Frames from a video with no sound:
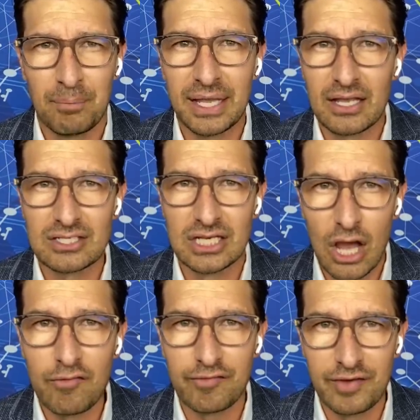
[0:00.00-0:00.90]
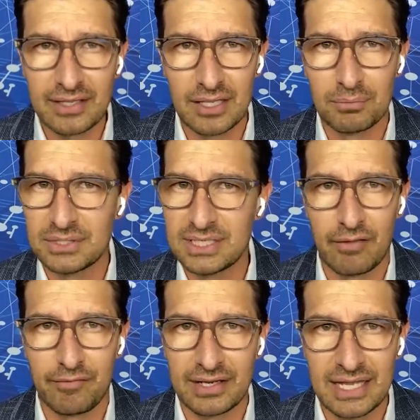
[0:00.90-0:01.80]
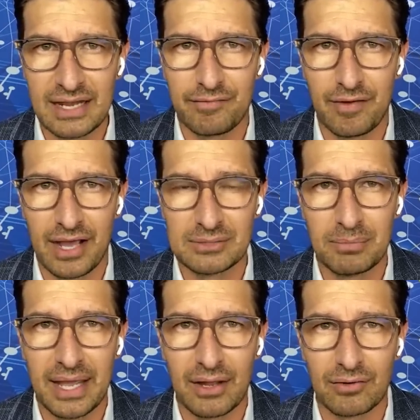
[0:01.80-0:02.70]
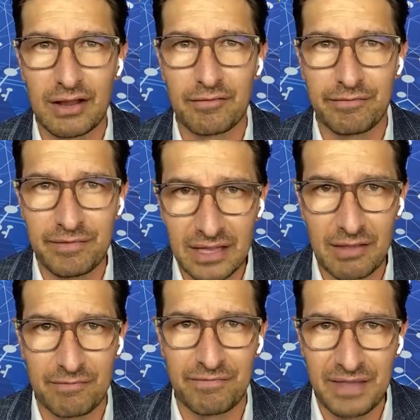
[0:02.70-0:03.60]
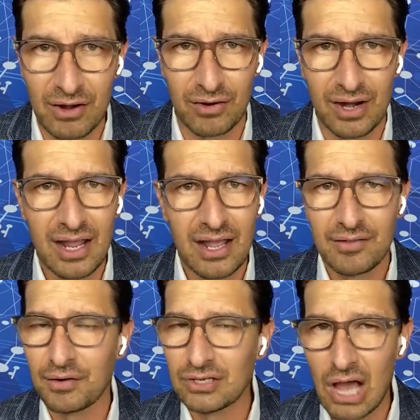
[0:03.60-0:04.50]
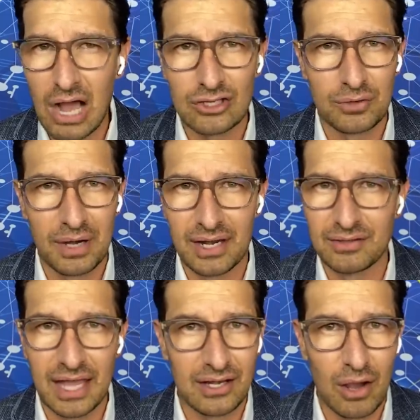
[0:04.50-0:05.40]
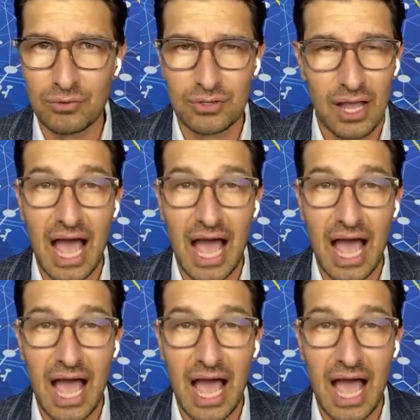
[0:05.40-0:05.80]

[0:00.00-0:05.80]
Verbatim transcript: Because no victim self-identifies, Mayor. They're fe they fear. They're indoctrinated. They don't.